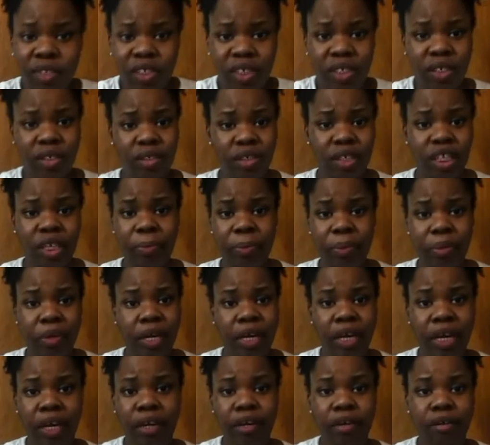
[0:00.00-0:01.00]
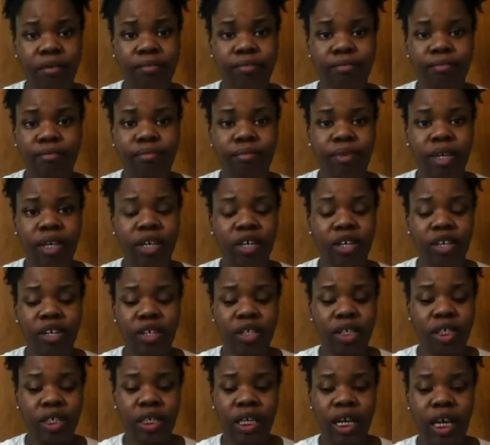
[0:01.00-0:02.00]
just keep your hair in a
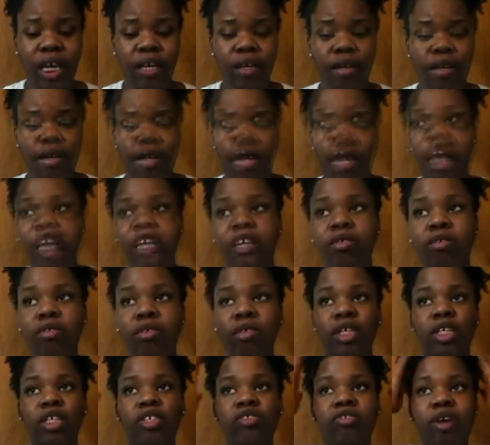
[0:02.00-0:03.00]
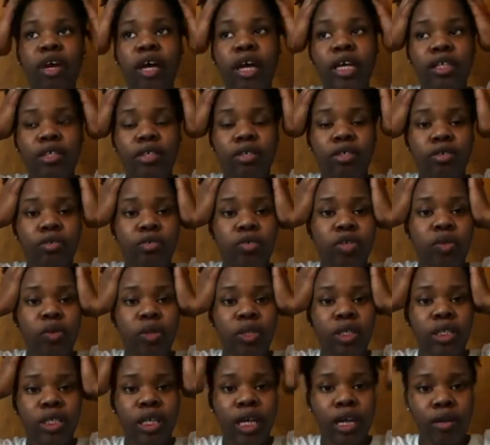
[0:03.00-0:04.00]
good state. I usually try to do
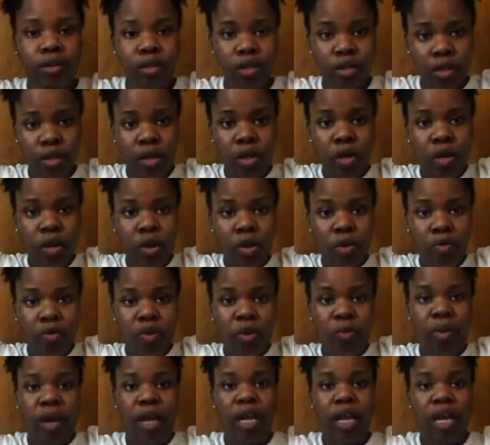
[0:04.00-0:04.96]
twist outs when